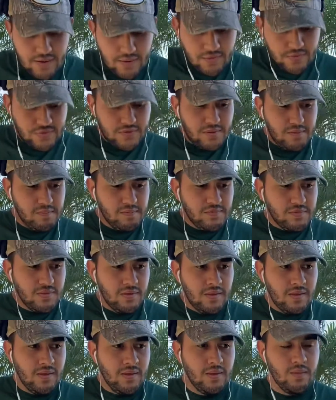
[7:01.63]
your gyms,
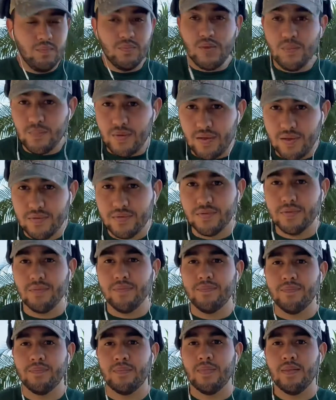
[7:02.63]
be patient,
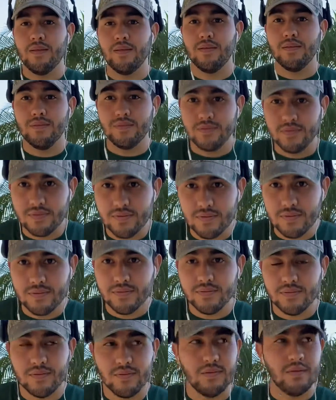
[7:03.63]

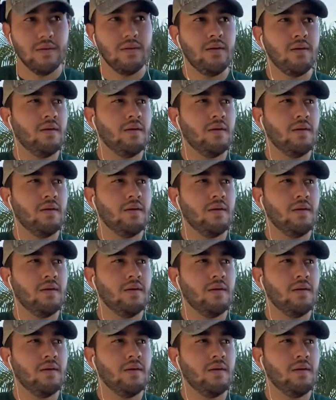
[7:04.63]
consistency,